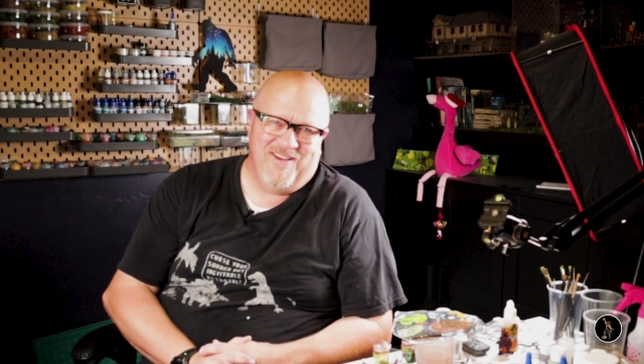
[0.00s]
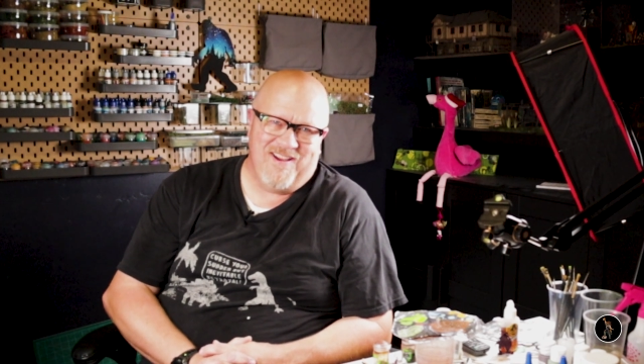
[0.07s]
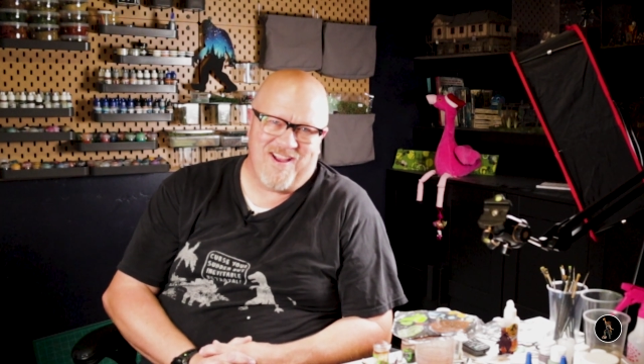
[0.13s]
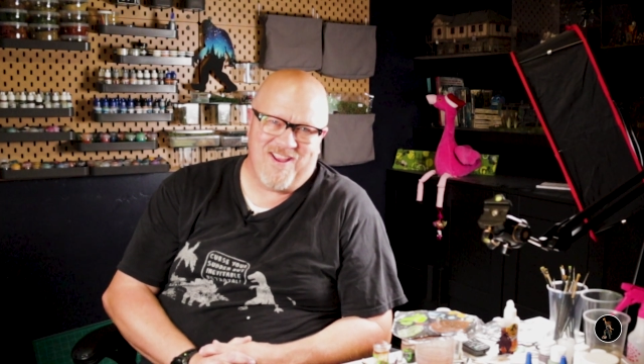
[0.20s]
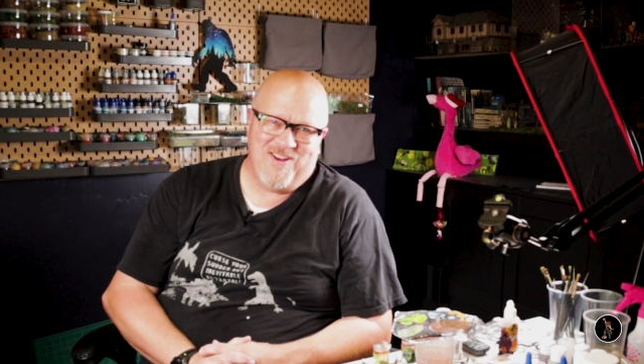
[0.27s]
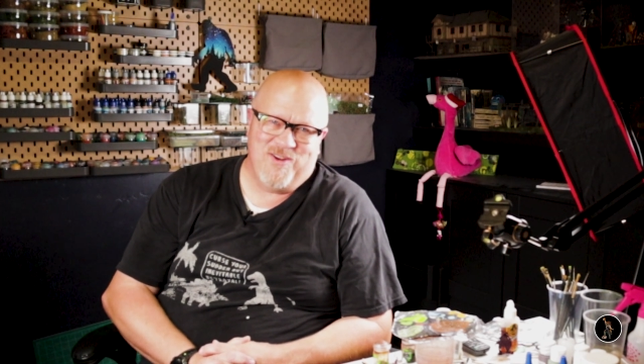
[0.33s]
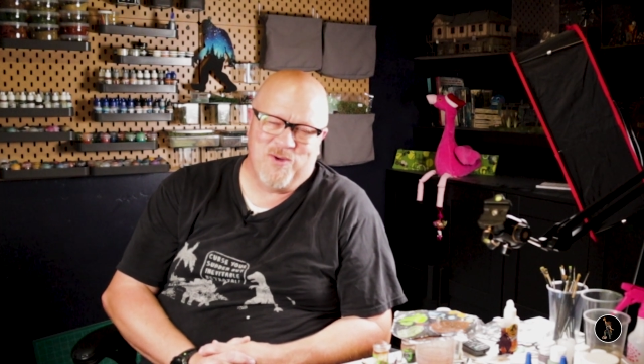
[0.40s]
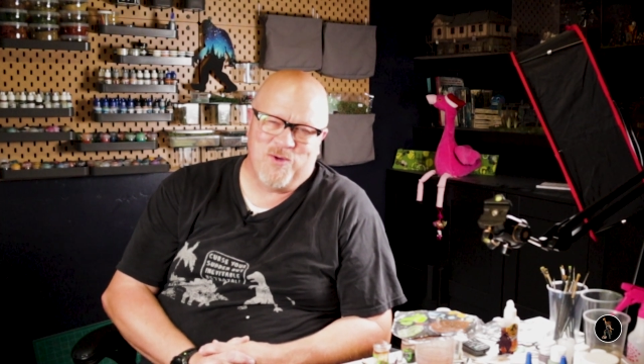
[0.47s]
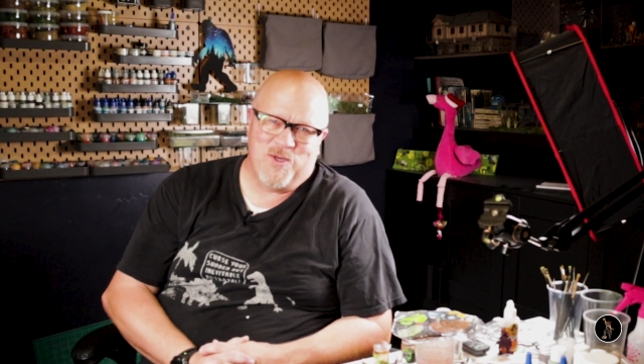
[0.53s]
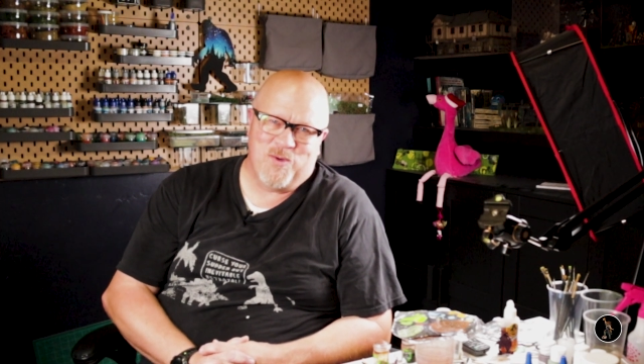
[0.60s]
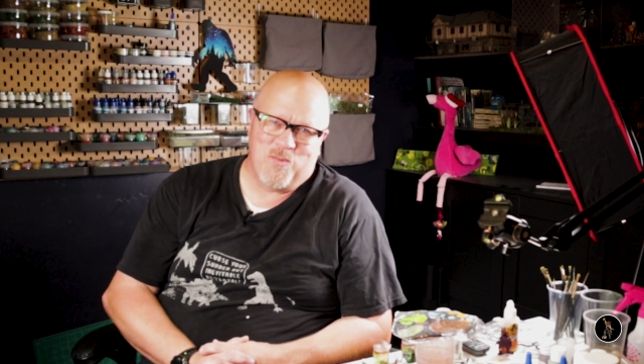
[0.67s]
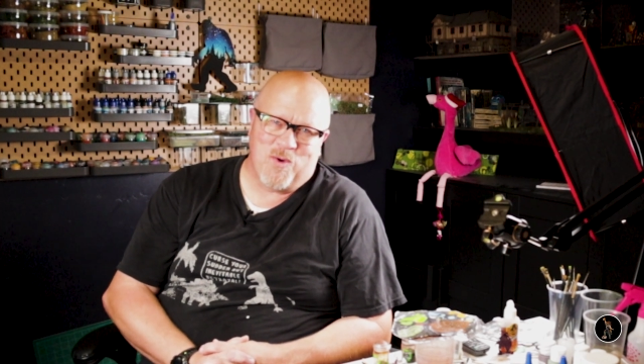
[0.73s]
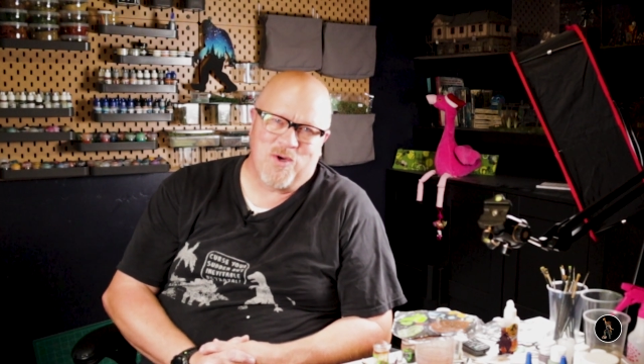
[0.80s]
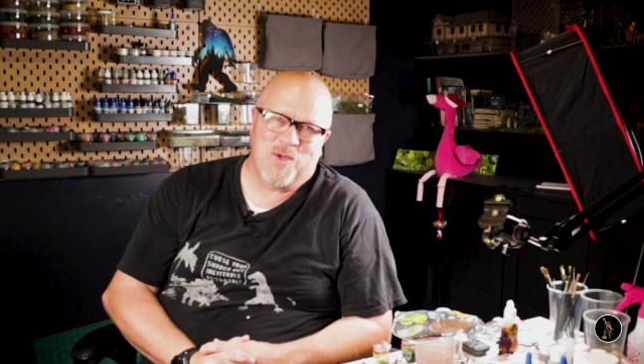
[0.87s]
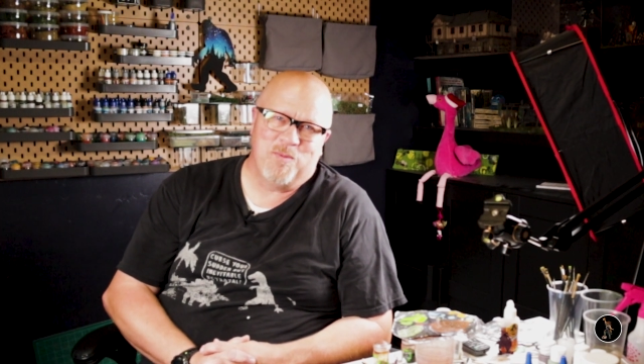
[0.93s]
How you doing?
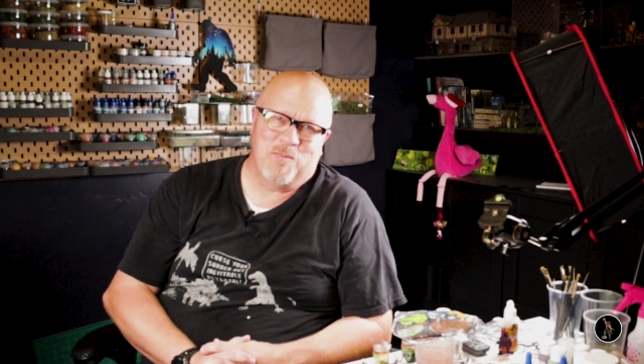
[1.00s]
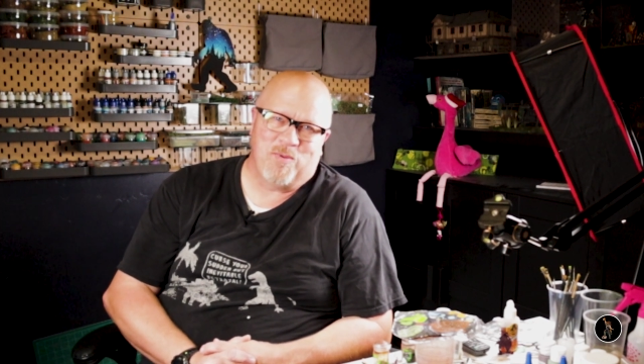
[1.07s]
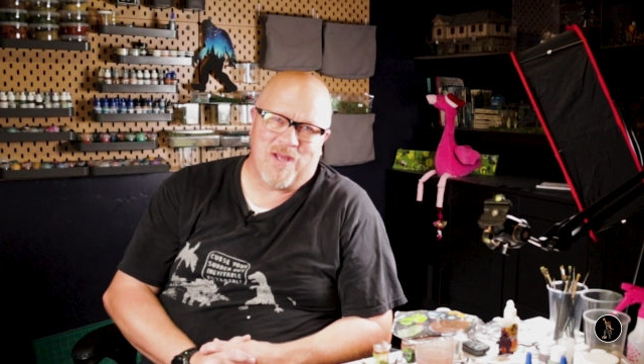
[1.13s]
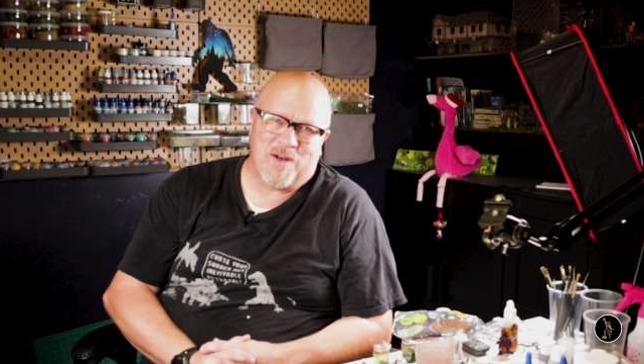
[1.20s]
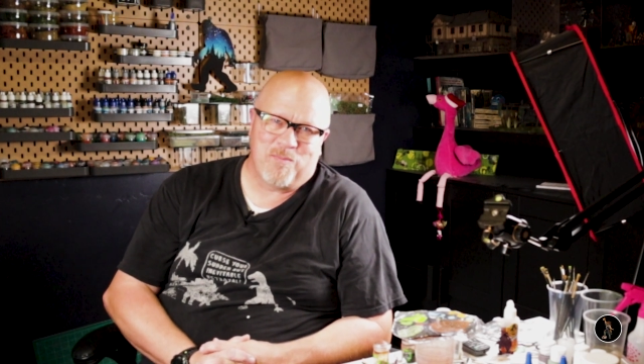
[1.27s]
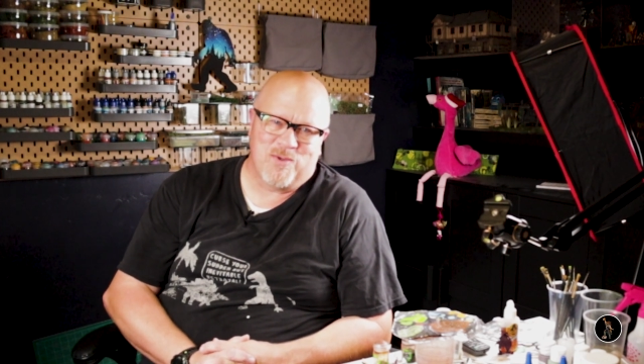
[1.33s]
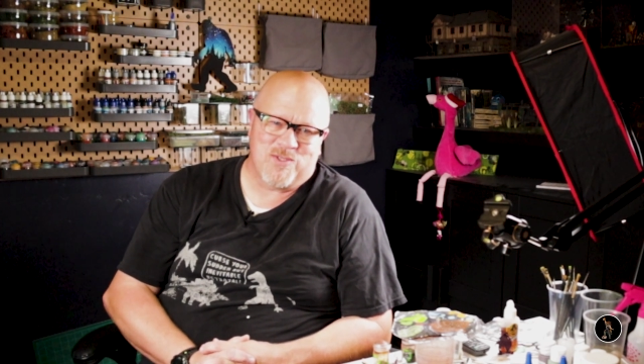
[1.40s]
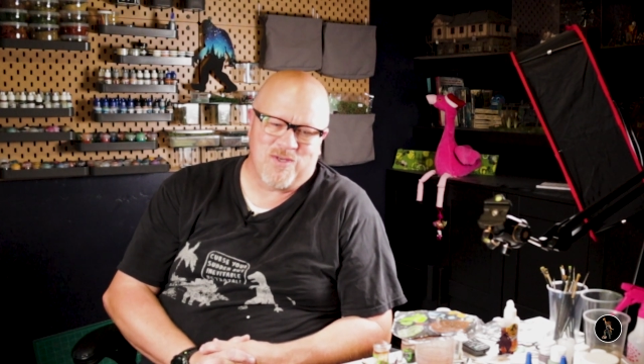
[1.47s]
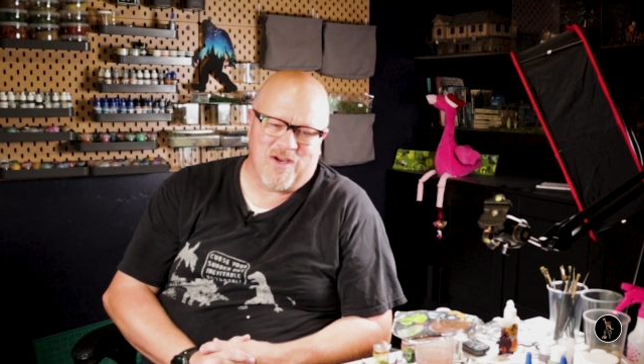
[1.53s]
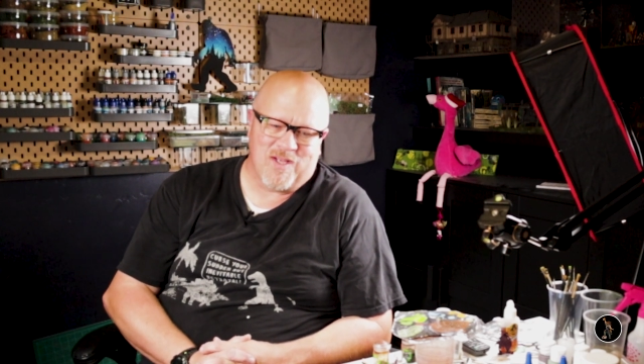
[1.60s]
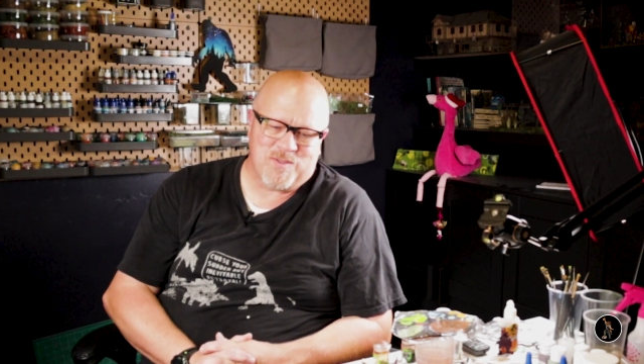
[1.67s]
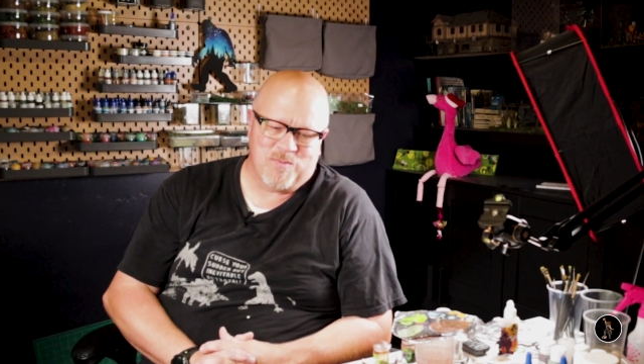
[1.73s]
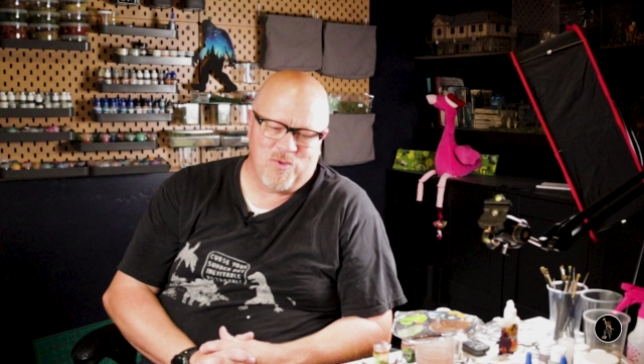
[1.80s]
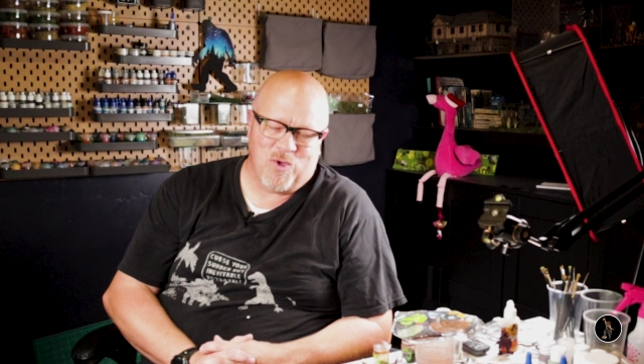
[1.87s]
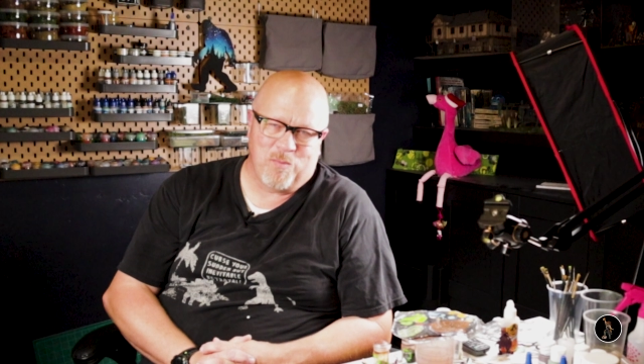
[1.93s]
And welcome to Platypus Scotsman.